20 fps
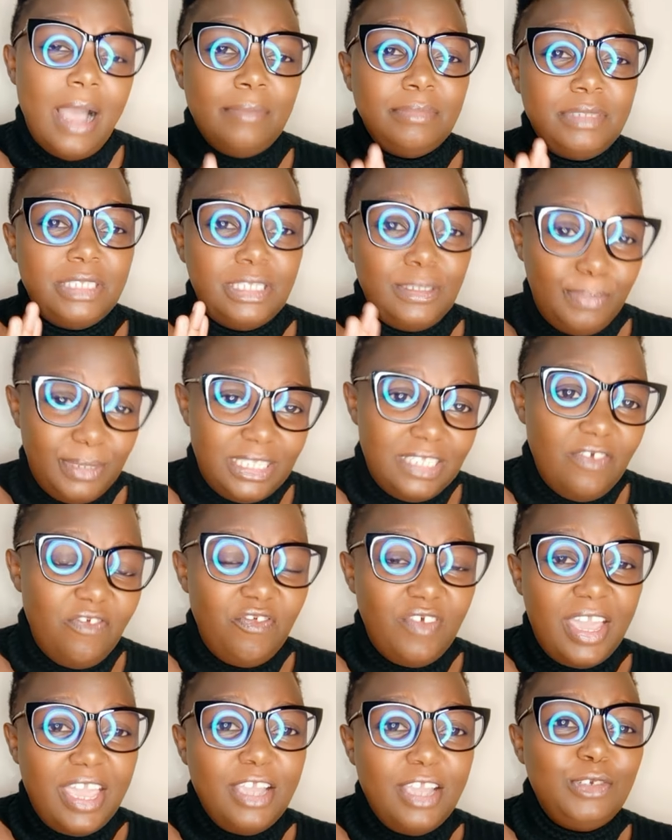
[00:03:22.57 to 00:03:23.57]
I'm
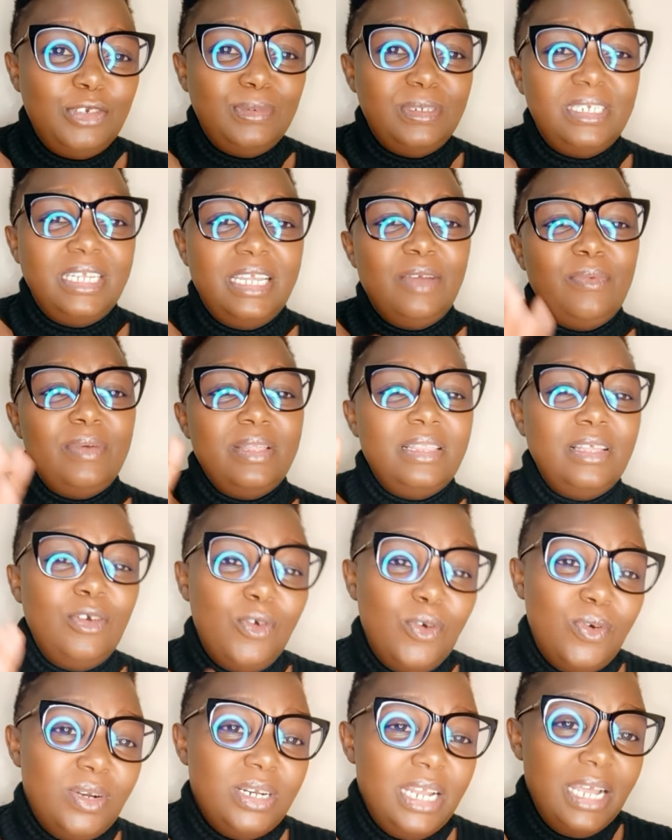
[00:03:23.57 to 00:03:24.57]
specifying today with
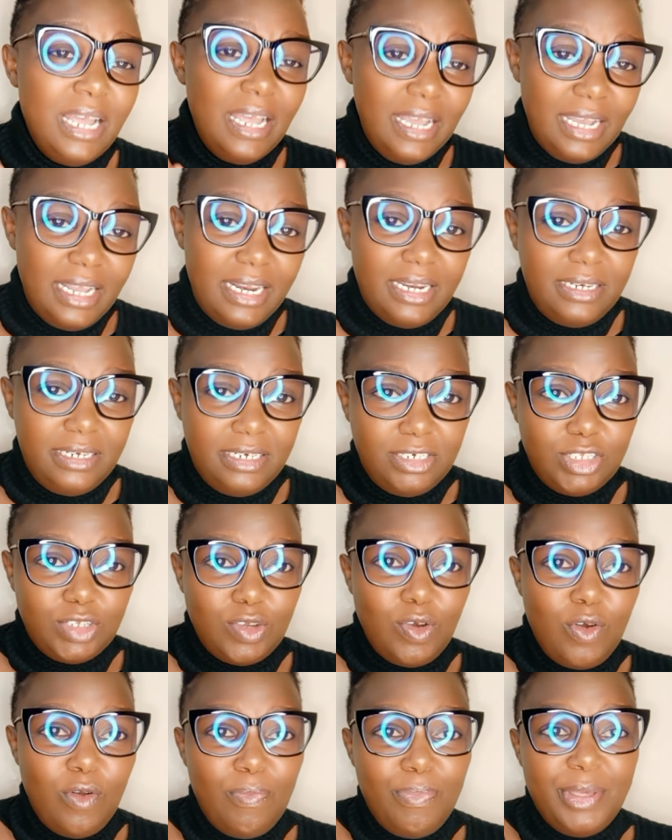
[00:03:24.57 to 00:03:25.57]
good credit
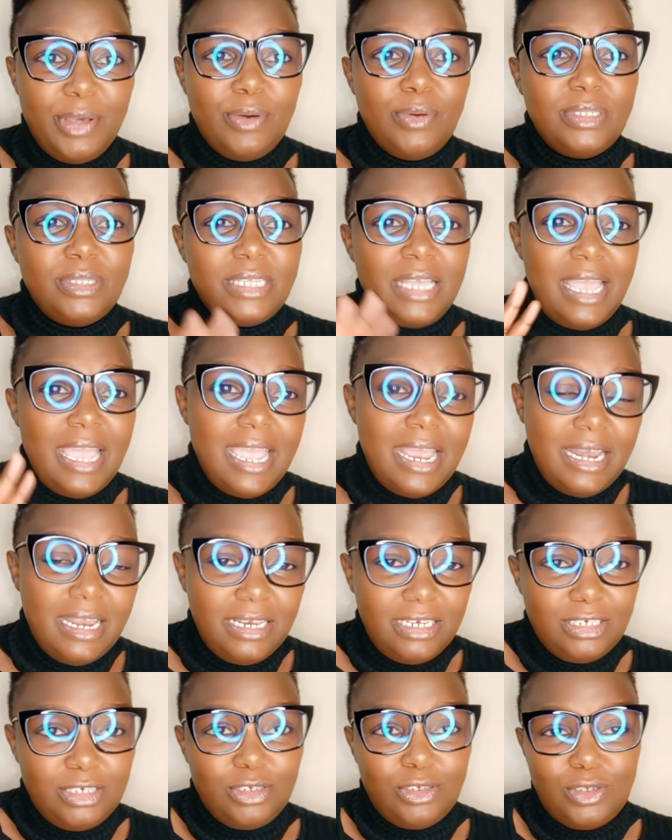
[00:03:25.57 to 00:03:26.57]
score because
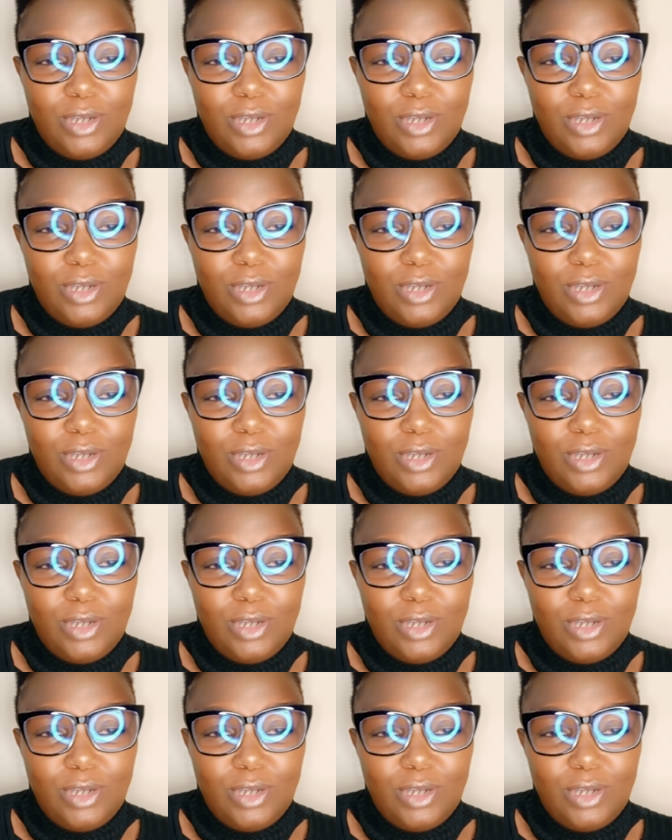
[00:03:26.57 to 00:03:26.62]
any